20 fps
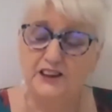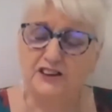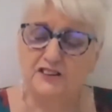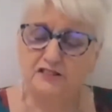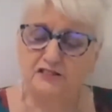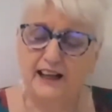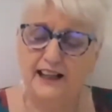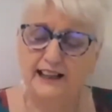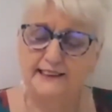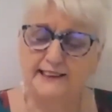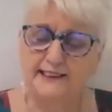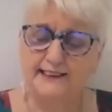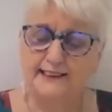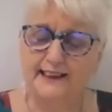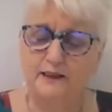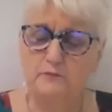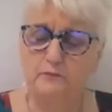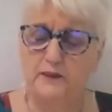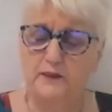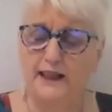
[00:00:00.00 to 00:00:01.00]
You try to
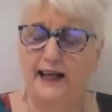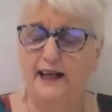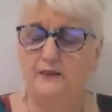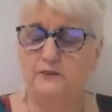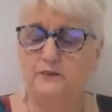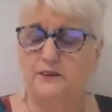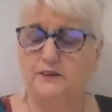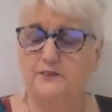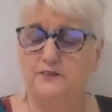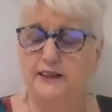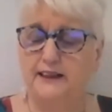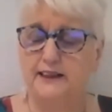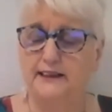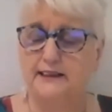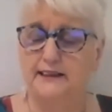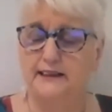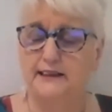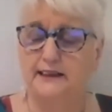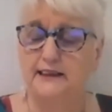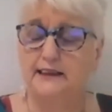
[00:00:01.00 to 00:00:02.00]
tempt me out of
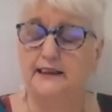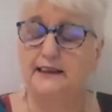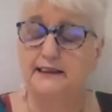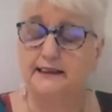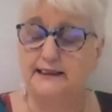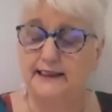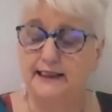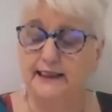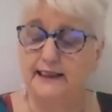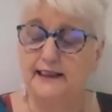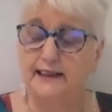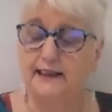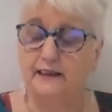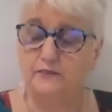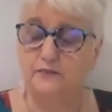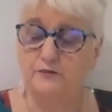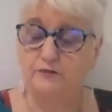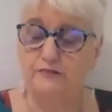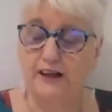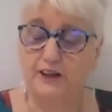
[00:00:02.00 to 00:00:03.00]
it,
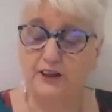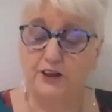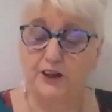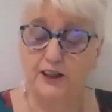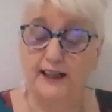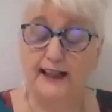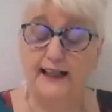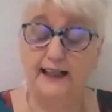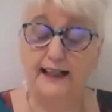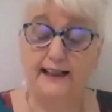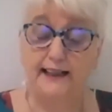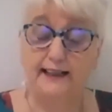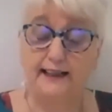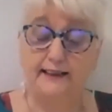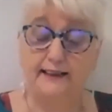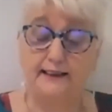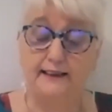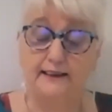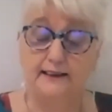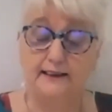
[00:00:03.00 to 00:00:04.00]
seeking fresher air,